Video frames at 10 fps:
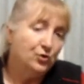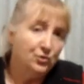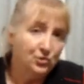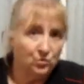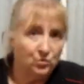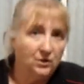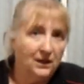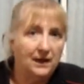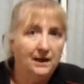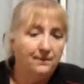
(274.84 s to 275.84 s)
Google
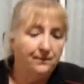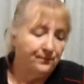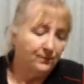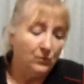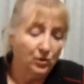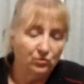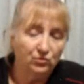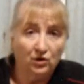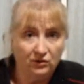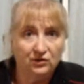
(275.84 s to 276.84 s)
um, model
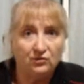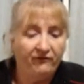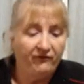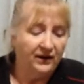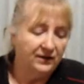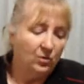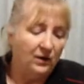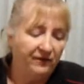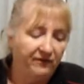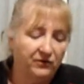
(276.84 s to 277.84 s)
dogs you'll find
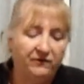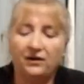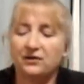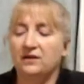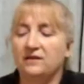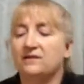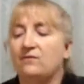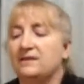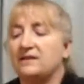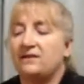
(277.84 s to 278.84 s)
quite a few photos
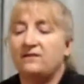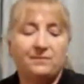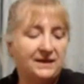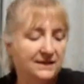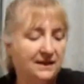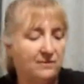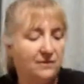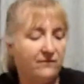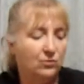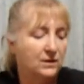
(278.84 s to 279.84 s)
of ones that have been done
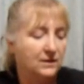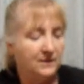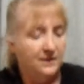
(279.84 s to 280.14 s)
before.